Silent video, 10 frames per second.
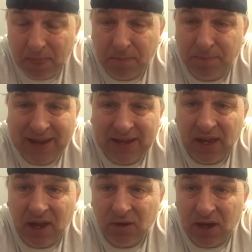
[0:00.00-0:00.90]

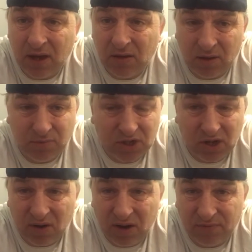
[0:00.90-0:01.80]
Bakayoko, I'm
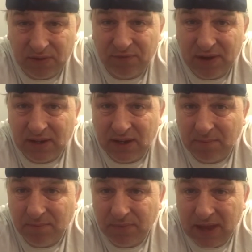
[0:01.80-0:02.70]
sorry, I've defended
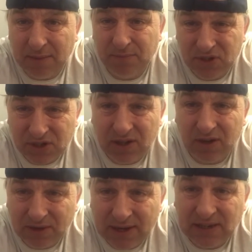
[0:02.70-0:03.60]
him.
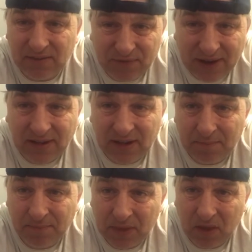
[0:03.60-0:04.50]
Absolutely defended him.